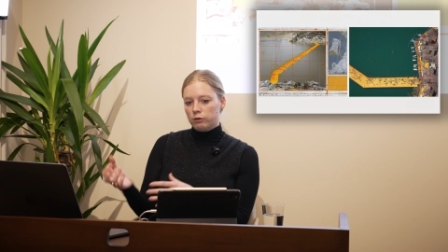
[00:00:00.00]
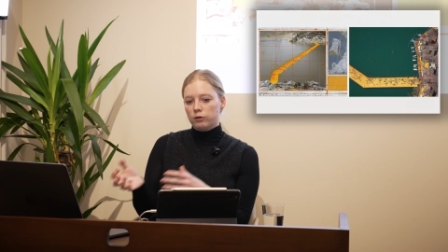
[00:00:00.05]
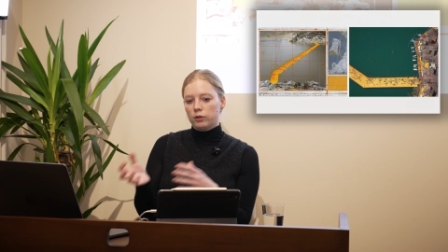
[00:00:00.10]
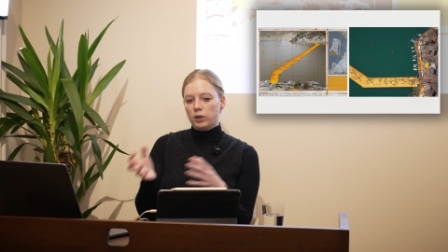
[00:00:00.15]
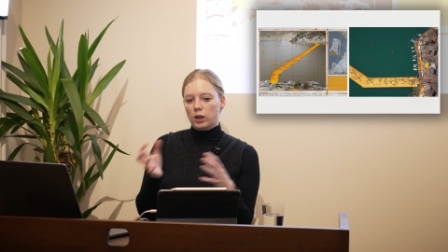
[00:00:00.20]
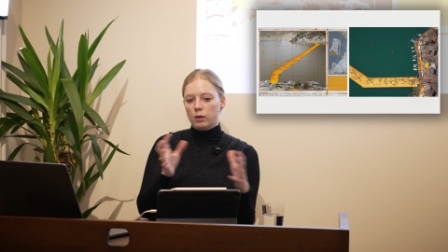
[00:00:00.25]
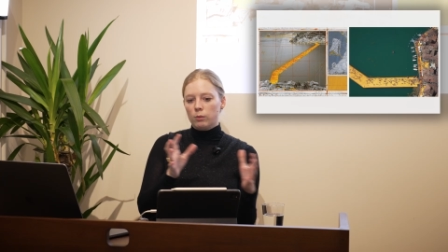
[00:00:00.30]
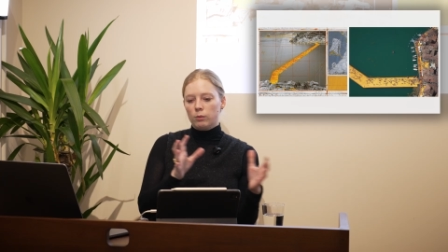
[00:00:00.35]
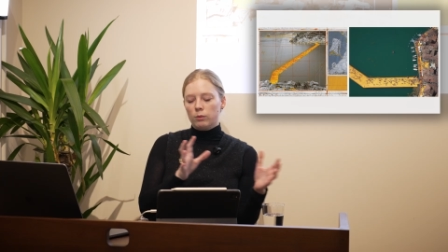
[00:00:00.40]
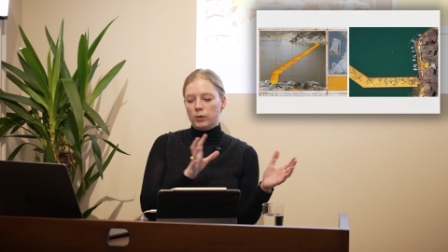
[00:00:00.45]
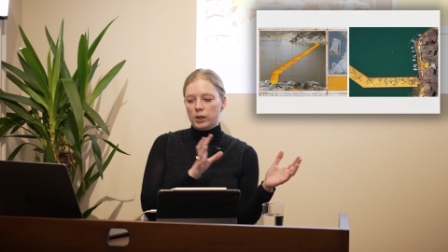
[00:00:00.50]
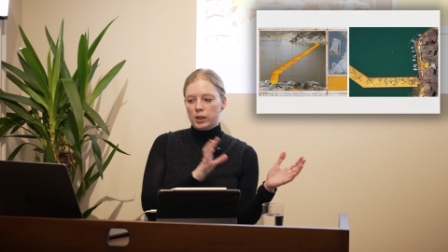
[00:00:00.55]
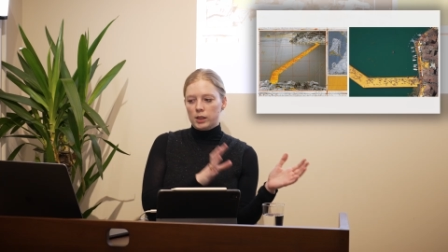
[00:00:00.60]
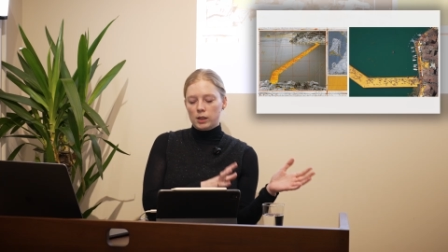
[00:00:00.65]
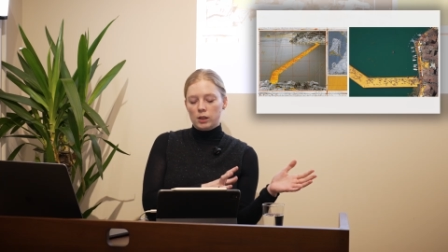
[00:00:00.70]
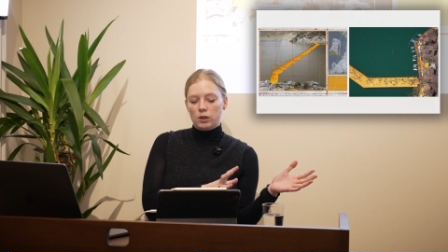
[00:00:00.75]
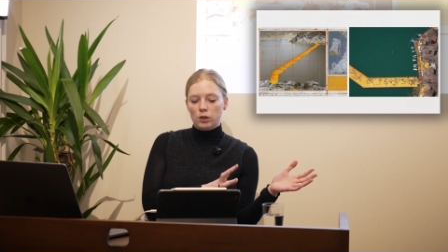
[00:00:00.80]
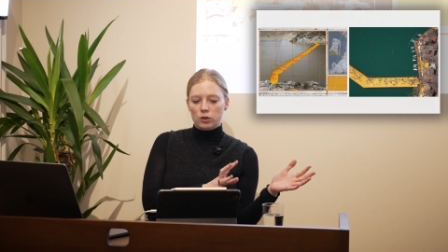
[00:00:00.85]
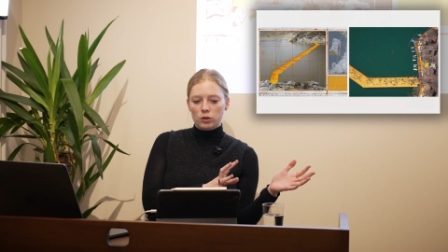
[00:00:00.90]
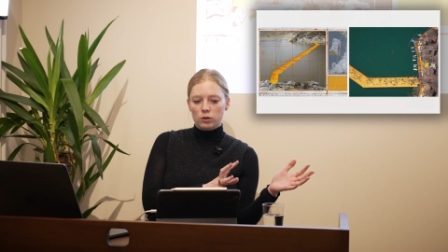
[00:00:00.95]
from
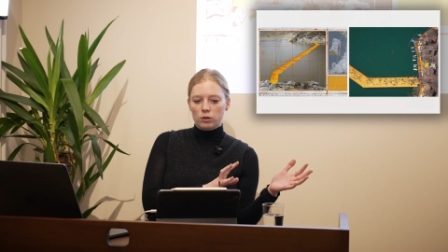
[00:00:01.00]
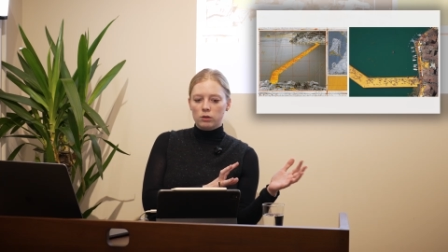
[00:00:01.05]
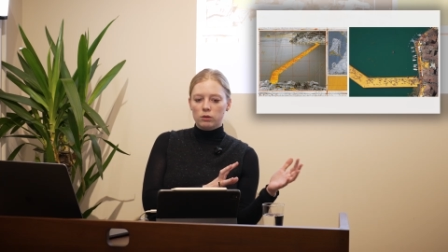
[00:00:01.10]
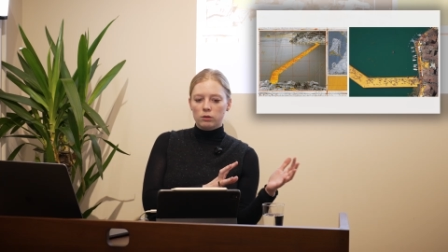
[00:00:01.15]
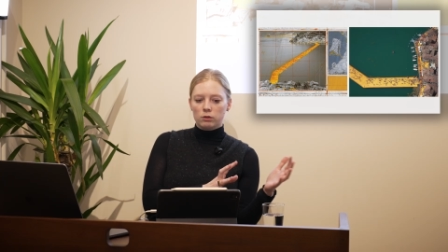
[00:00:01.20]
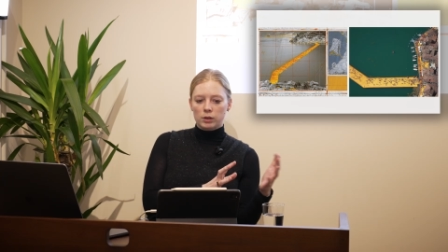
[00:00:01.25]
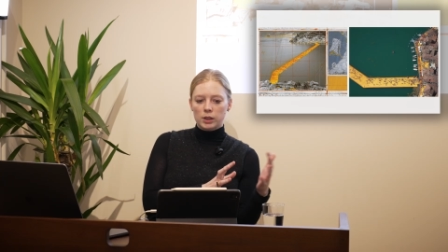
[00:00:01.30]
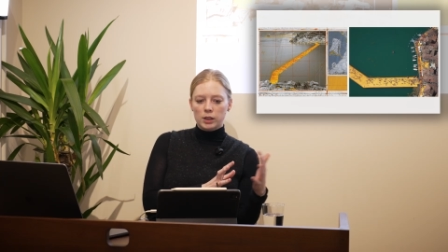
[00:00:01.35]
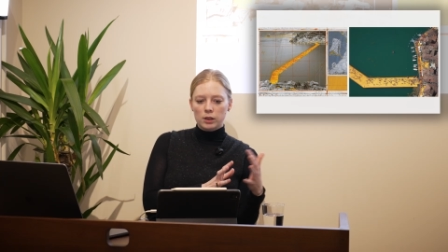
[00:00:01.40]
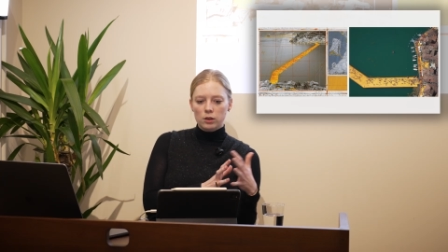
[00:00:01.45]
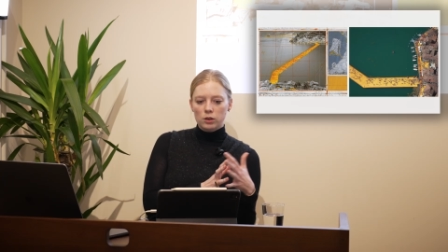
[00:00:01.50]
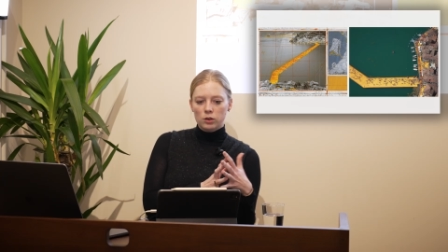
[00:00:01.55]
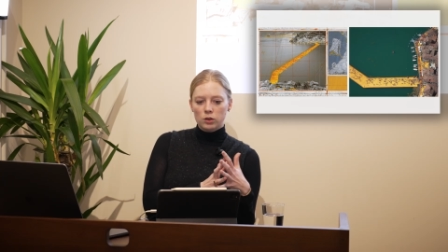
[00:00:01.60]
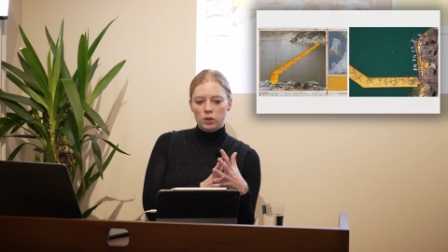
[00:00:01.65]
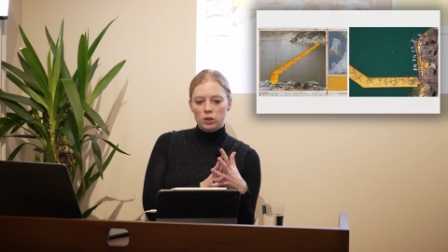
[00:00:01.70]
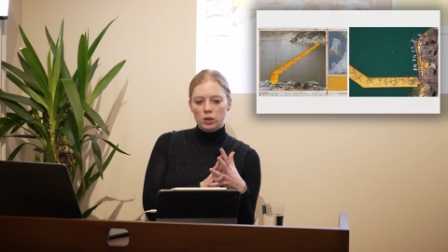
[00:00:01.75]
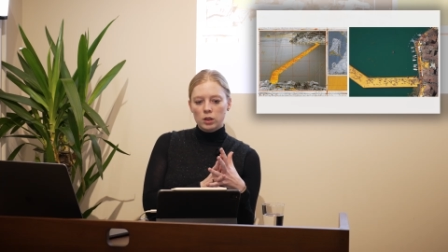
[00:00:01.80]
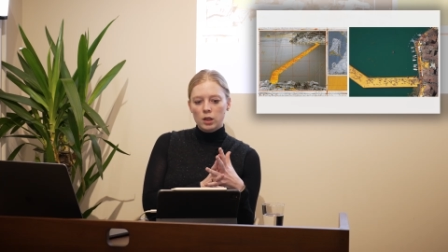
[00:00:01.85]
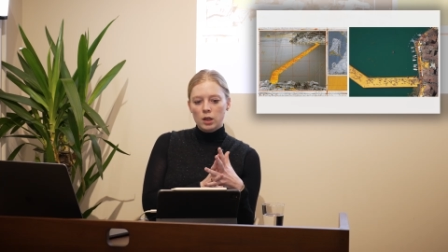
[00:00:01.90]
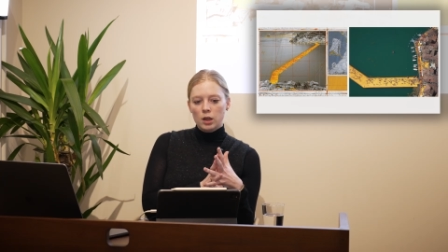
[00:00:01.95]
this initial
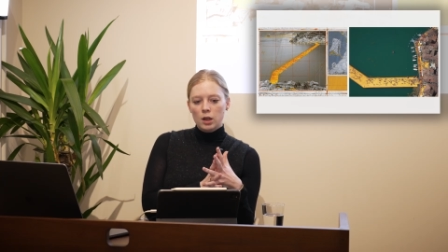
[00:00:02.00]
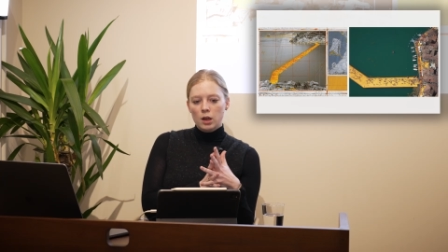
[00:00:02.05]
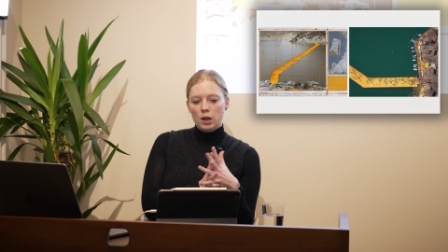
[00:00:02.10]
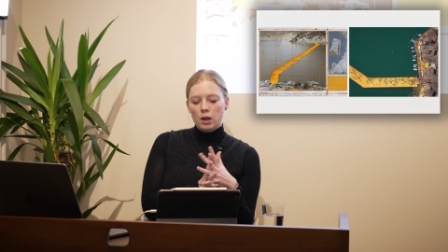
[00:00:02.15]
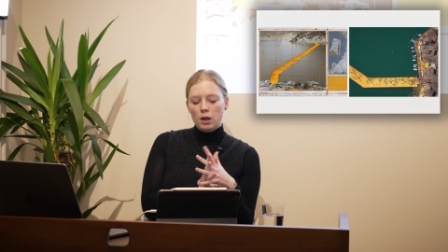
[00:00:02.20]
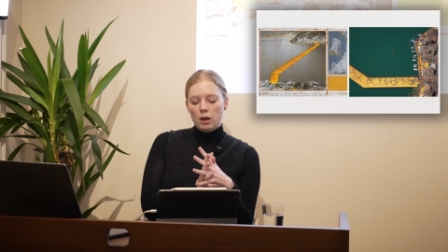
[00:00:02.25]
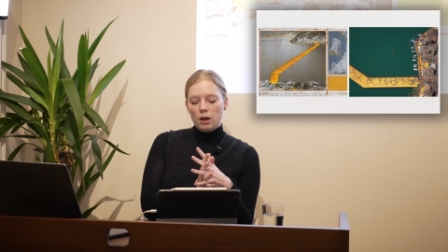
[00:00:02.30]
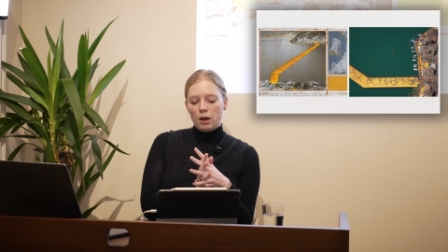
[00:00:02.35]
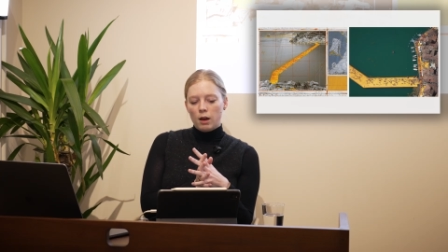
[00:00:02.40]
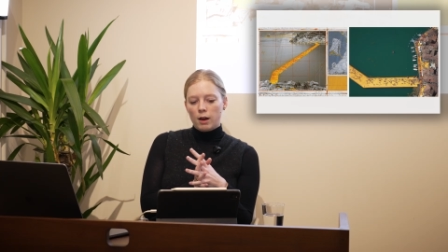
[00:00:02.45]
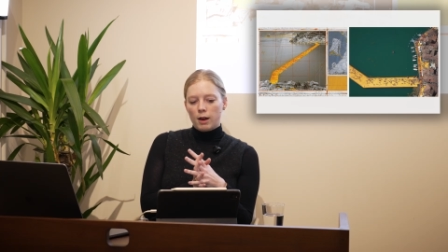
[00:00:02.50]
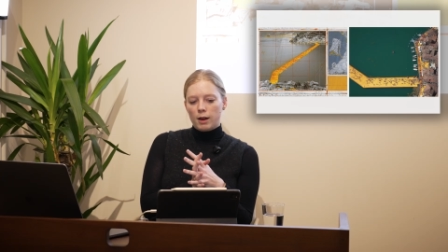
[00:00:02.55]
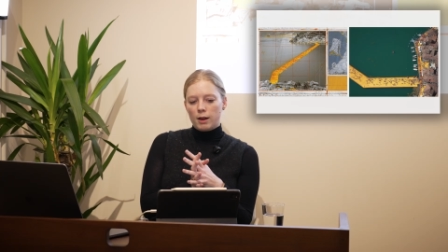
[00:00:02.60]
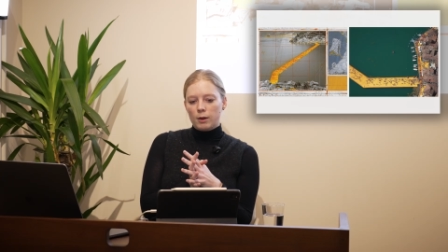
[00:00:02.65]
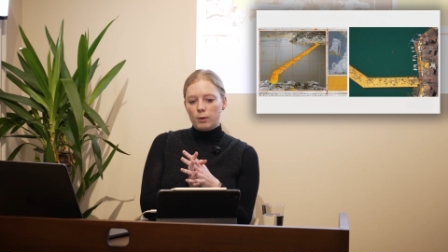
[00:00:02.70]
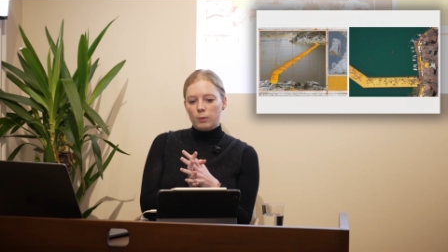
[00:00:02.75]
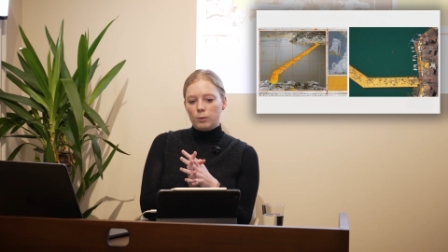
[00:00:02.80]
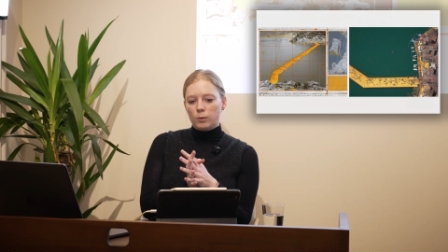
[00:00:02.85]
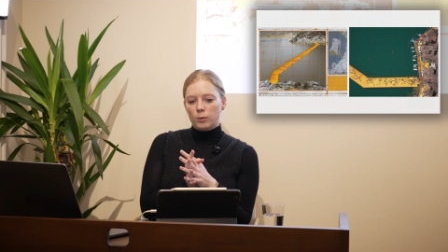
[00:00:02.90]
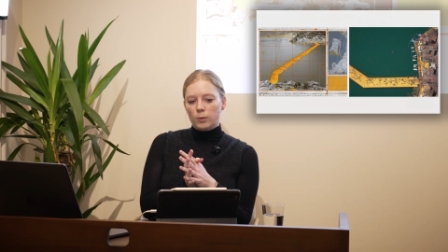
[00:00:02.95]
research.
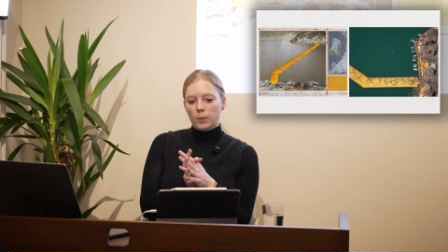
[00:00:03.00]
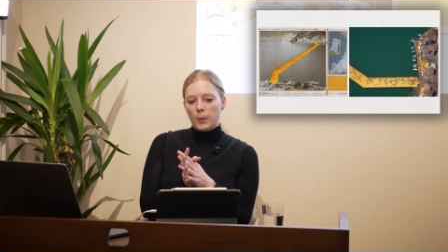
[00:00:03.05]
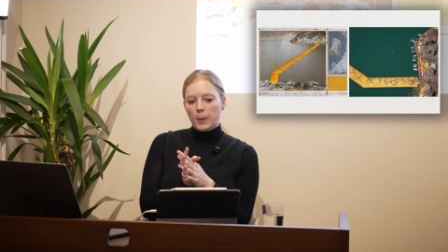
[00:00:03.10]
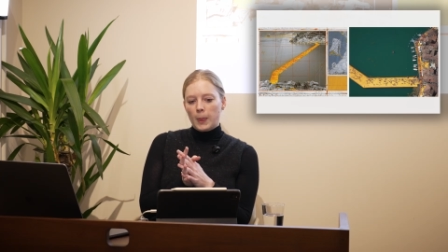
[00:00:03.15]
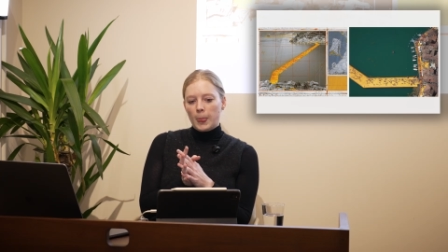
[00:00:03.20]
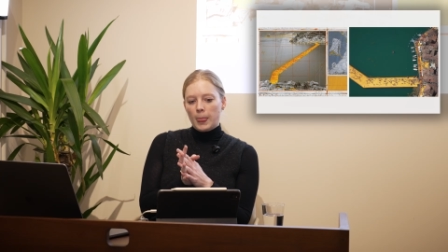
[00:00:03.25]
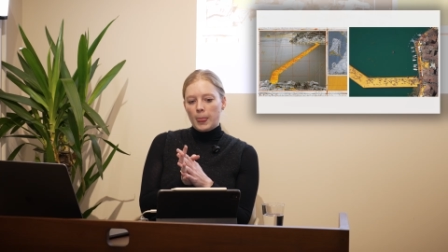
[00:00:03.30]
And